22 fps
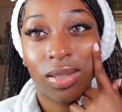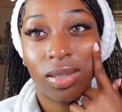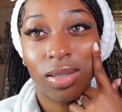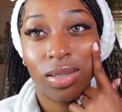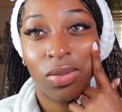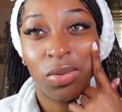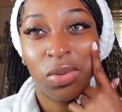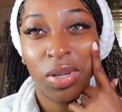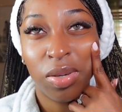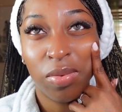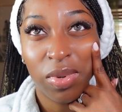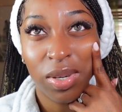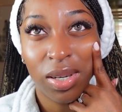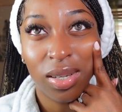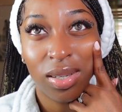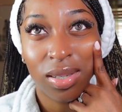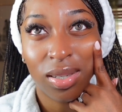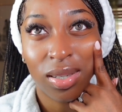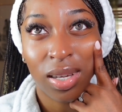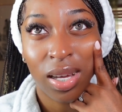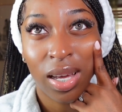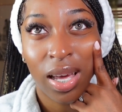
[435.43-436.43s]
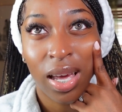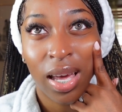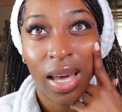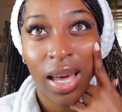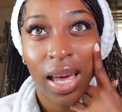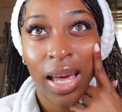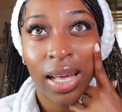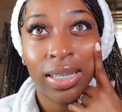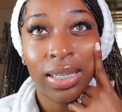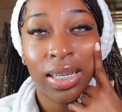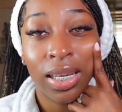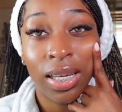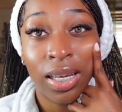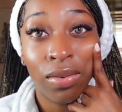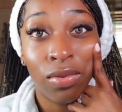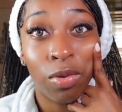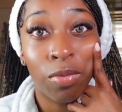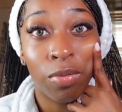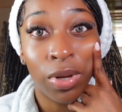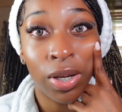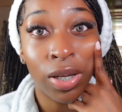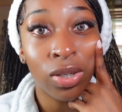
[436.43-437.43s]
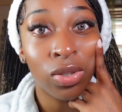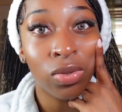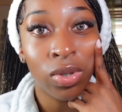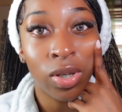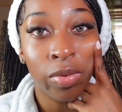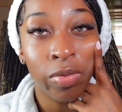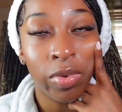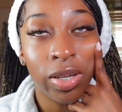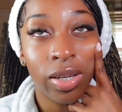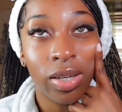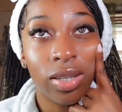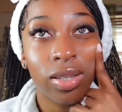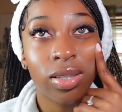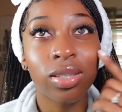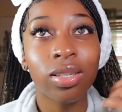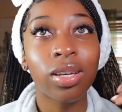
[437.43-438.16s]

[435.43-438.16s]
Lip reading: 20 minutes? Has it even been 20 minutes?